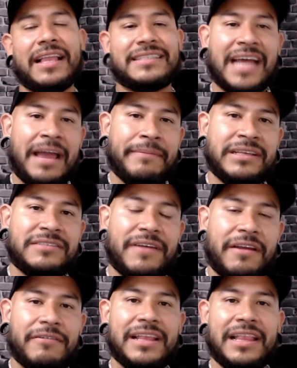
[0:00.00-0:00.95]
Time is
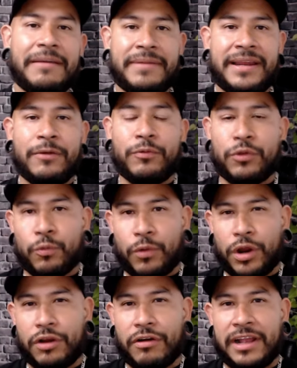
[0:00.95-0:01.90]
very limited with
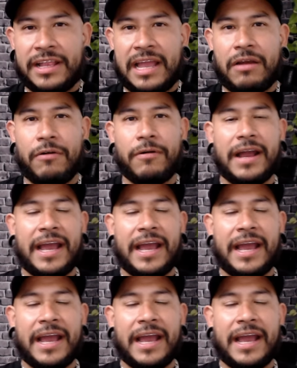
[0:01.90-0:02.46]
work right now,